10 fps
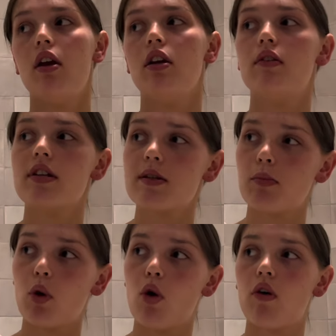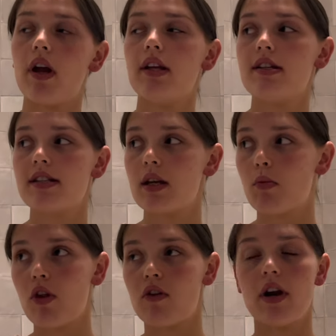you're exploring, you're seeing
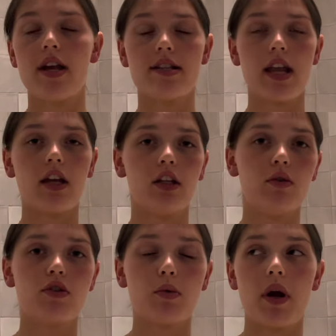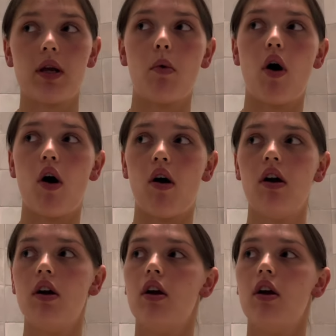what there is, getting used to where you are.